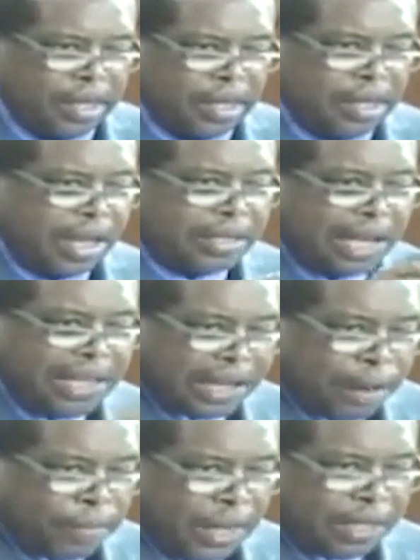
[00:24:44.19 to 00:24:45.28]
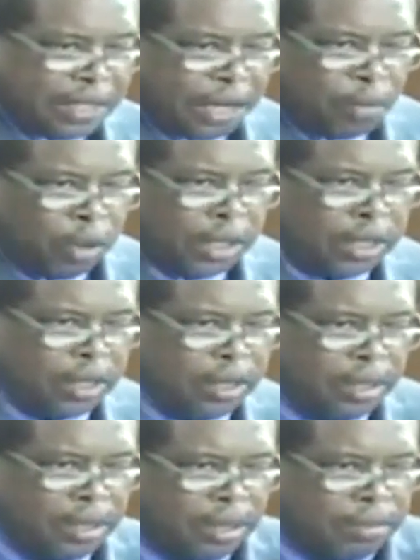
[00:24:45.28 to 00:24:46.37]
That's a lot of pension money
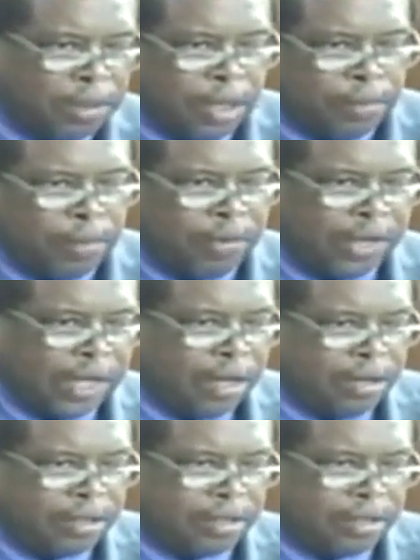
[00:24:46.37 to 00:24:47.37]
built up over the years.